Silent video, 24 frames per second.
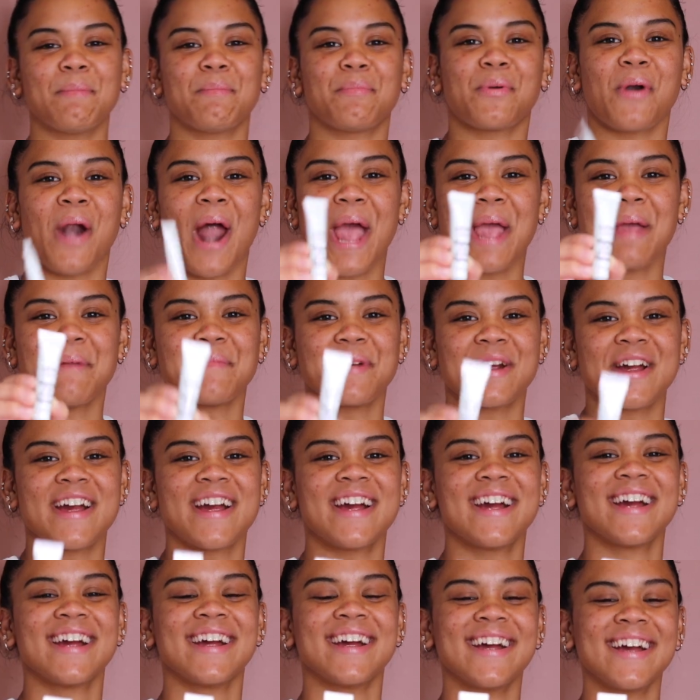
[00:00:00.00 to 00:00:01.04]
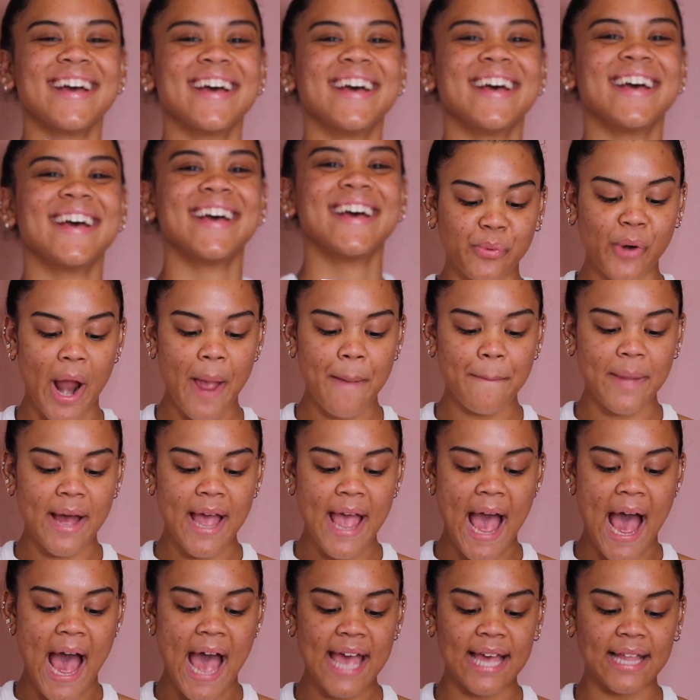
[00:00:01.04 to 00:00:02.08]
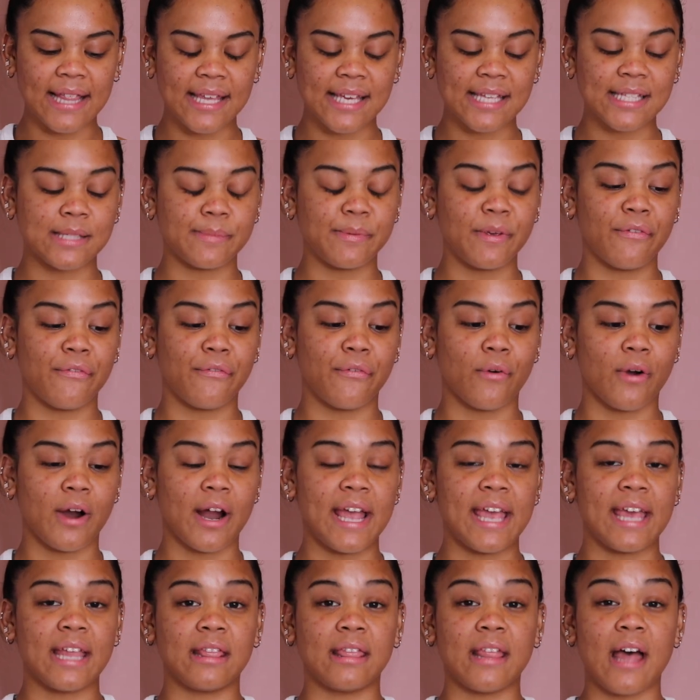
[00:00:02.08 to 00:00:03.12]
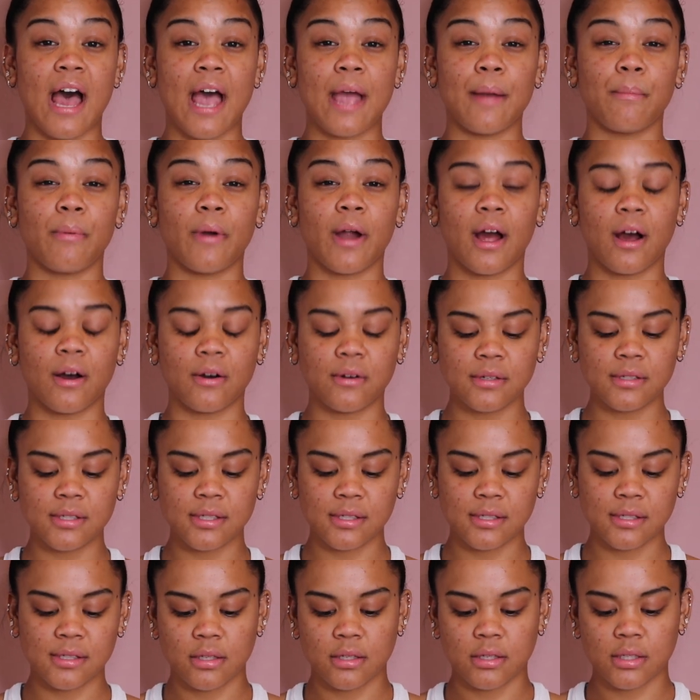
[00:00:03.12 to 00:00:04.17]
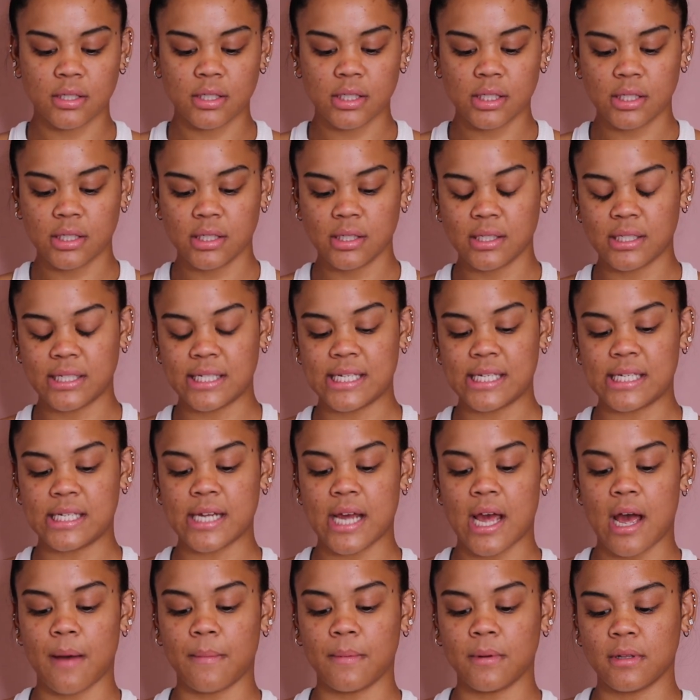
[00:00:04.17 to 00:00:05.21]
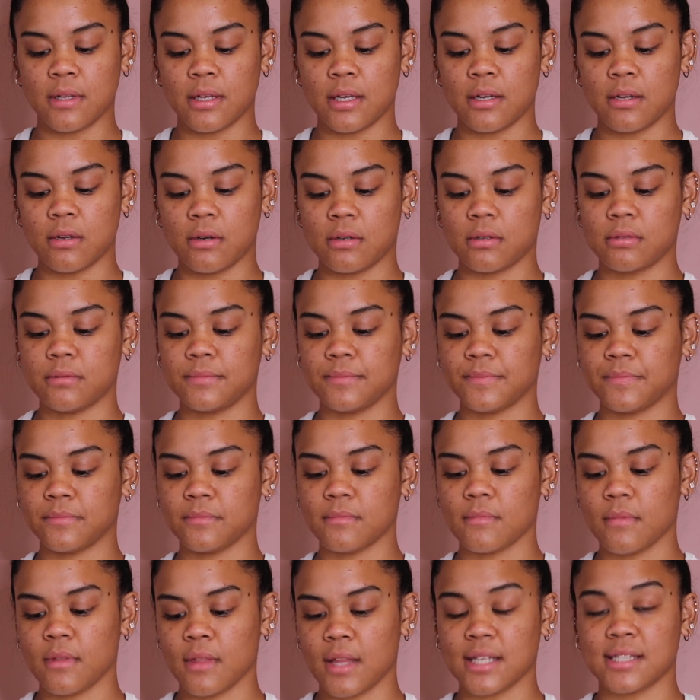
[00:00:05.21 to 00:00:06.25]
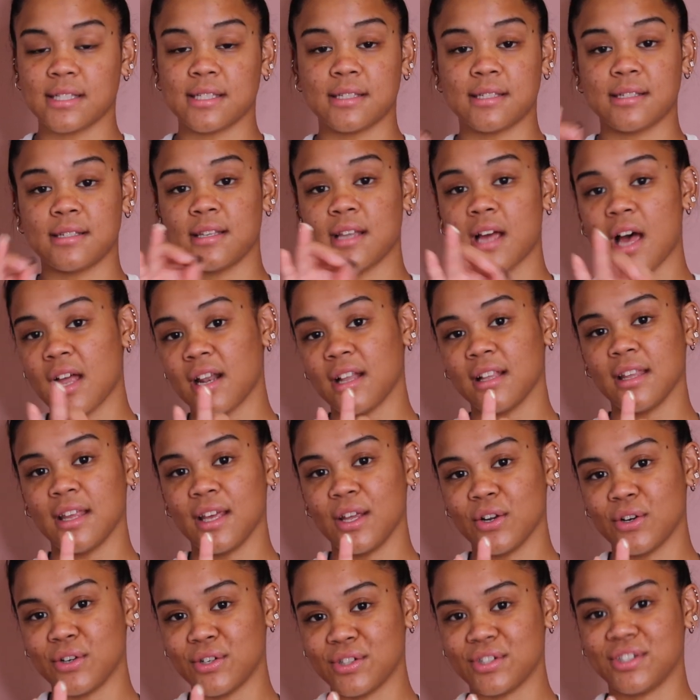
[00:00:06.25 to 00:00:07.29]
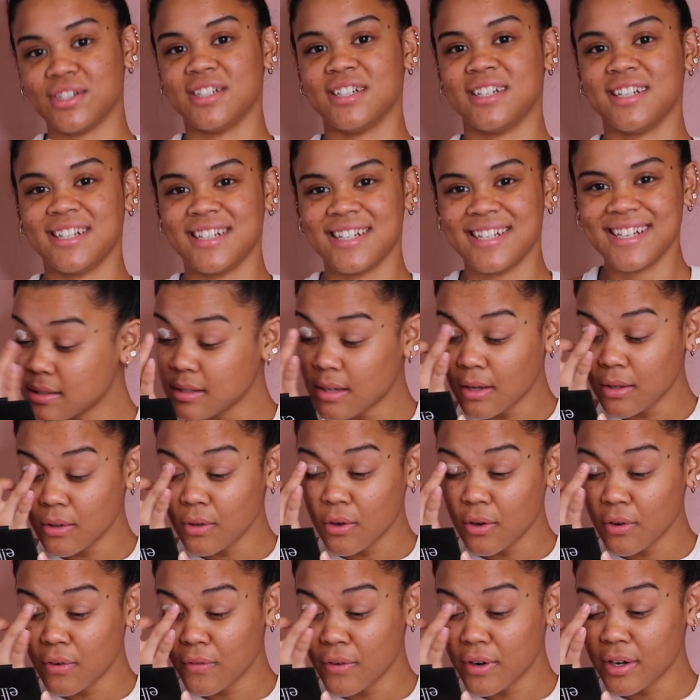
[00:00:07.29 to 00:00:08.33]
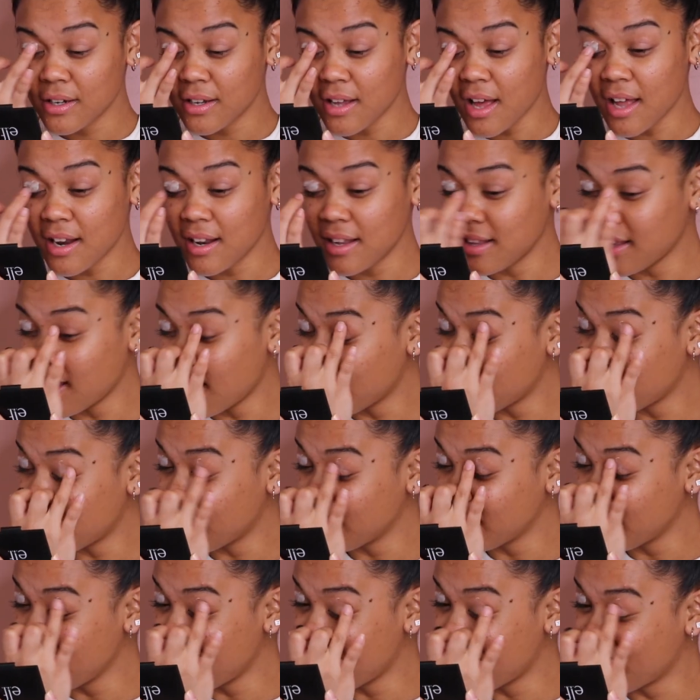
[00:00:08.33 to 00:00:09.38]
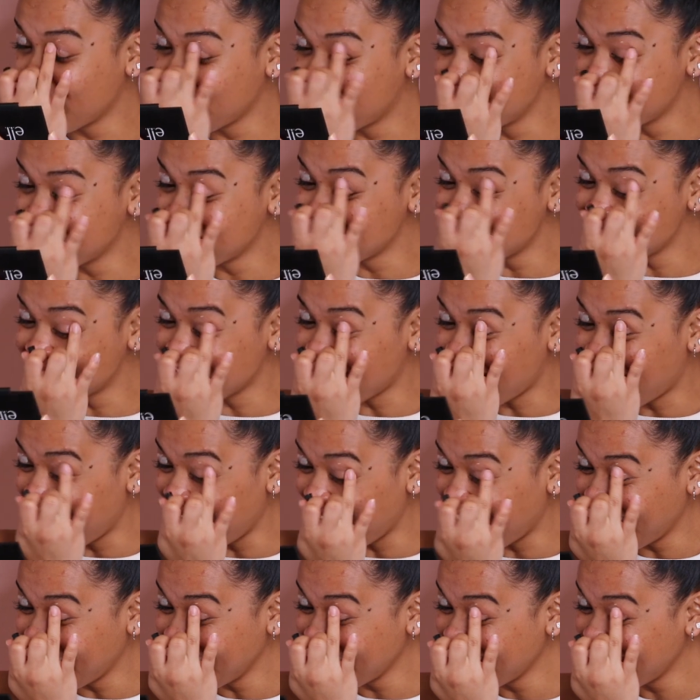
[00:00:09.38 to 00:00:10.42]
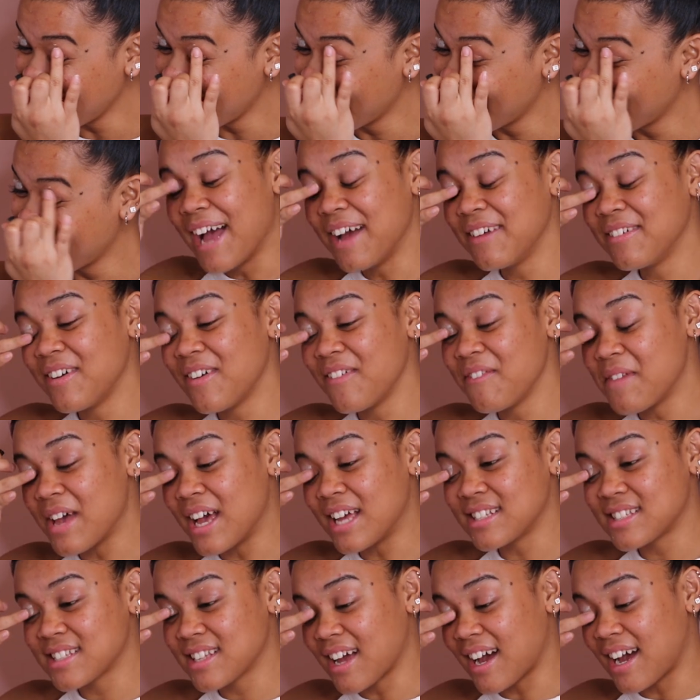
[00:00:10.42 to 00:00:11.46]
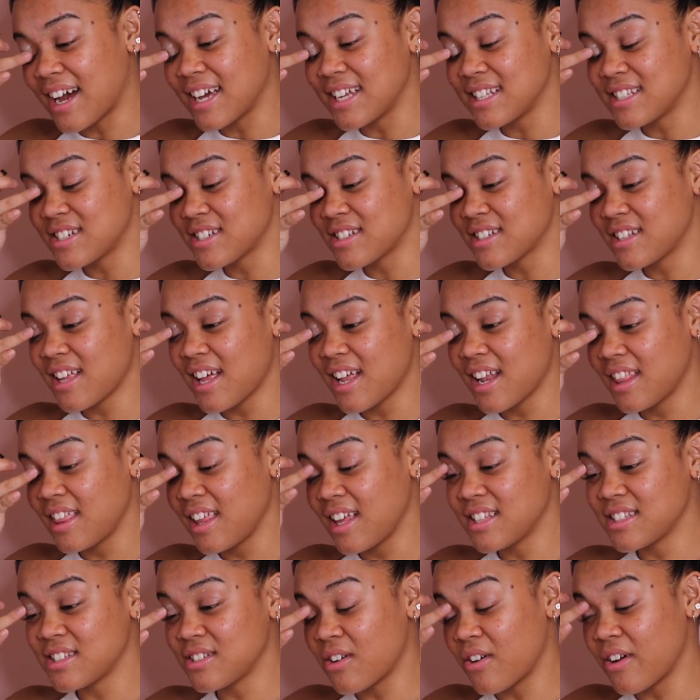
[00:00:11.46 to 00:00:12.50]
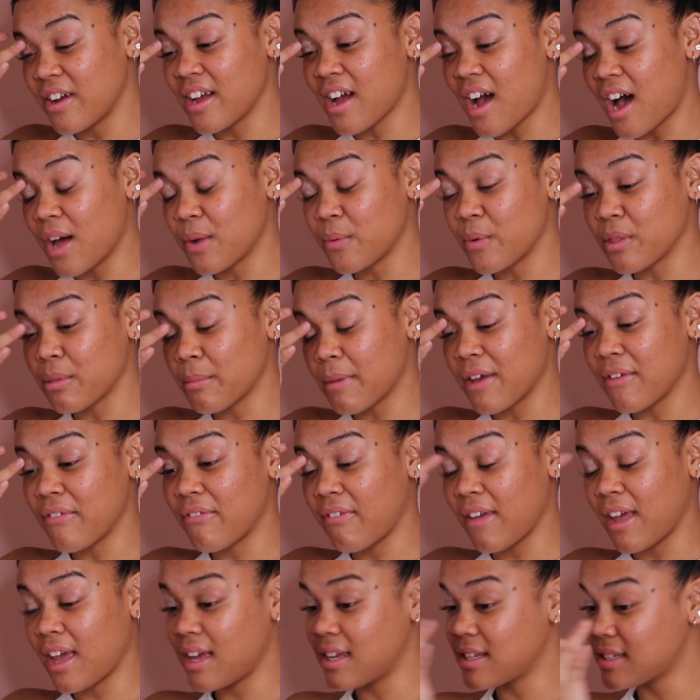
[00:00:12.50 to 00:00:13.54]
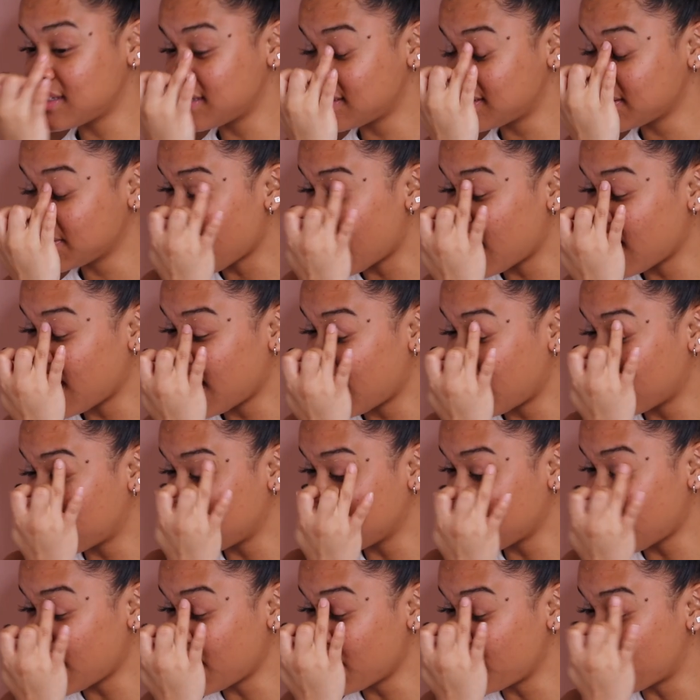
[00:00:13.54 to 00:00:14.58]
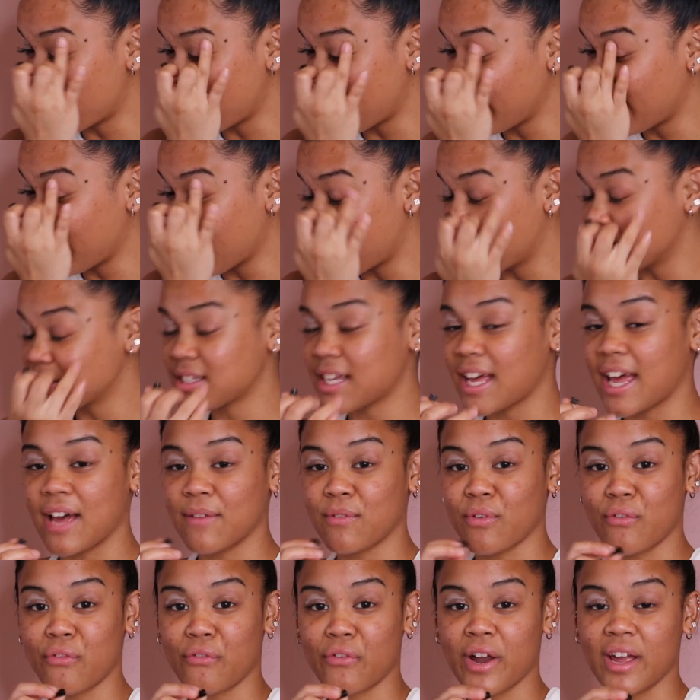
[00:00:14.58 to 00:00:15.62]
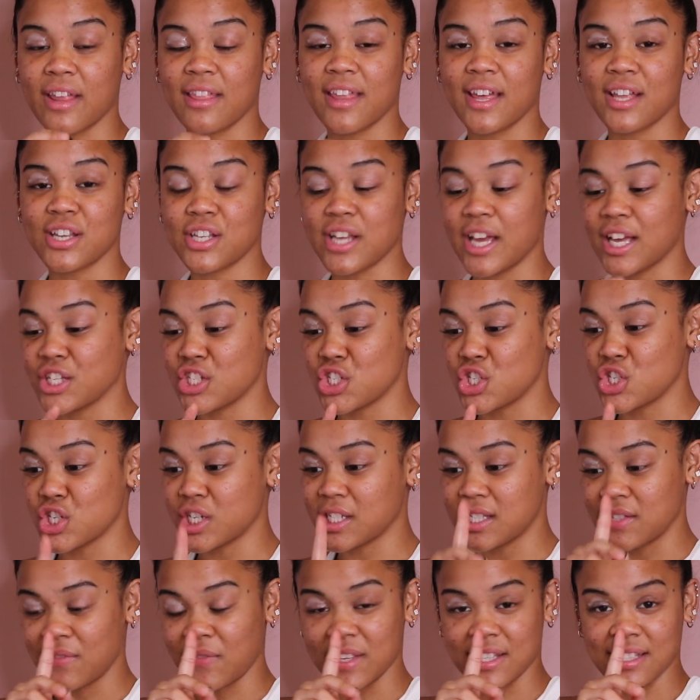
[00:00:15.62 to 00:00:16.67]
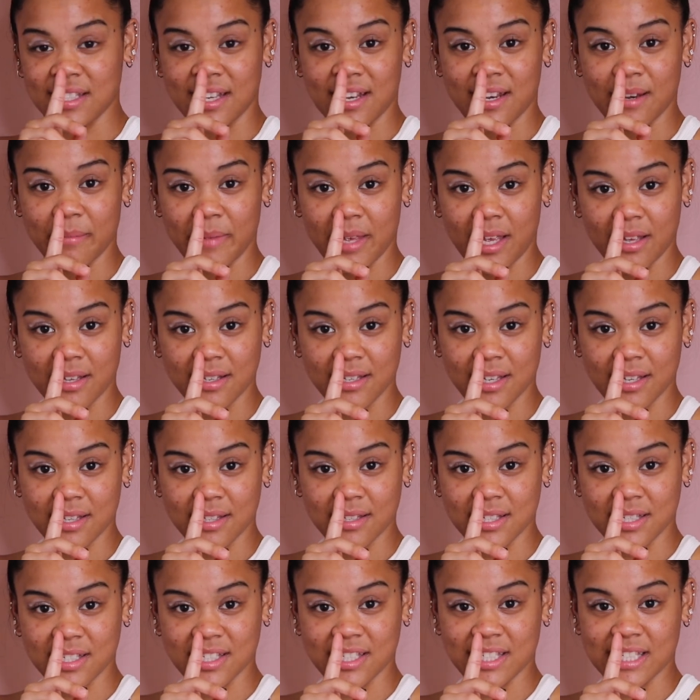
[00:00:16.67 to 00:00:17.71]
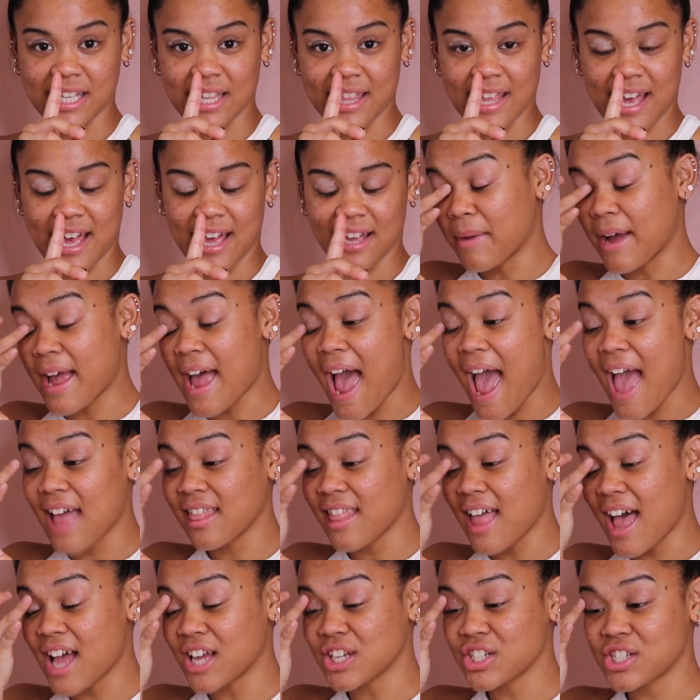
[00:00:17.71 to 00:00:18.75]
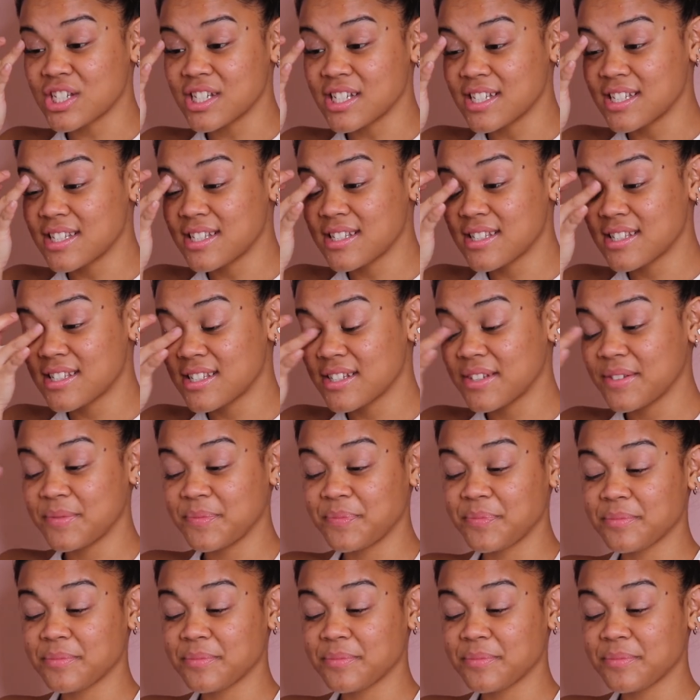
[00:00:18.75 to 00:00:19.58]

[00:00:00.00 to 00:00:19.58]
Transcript: Primer. Prime my eyelids before I hit the eyebrows. Just dab a little. That's not a little. It's all over, not a lot on the other side. I'm a mess, guys. There's a lot of things going on with my face. I have a lot of breakouts. I have a friend that has just visited me. Can you see that? My eyelashes